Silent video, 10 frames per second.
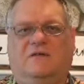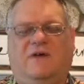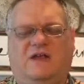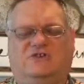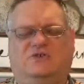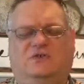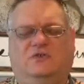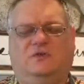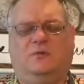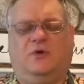I invite
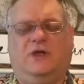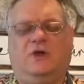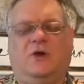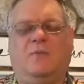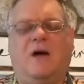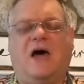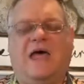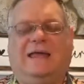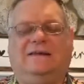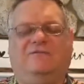you to bring your
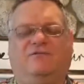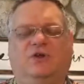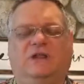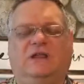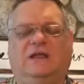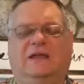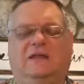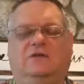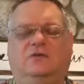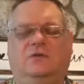mind fully